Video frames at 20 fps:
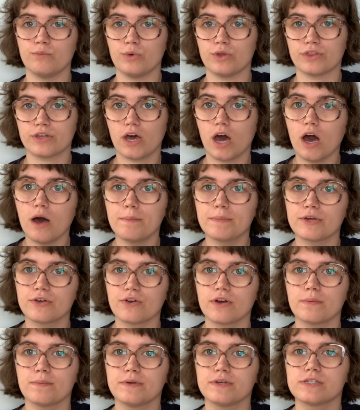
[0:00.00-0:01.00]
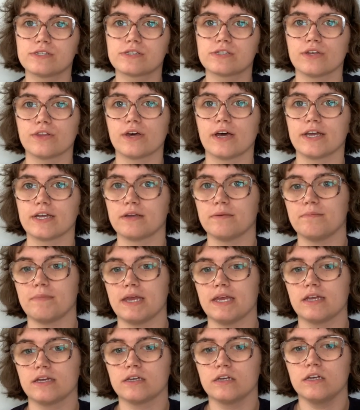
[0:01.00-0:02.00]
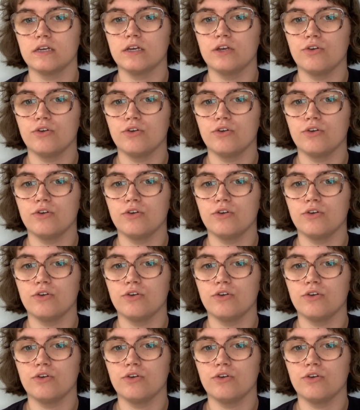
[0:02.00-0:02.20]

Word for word: with carpet grippers so that I can make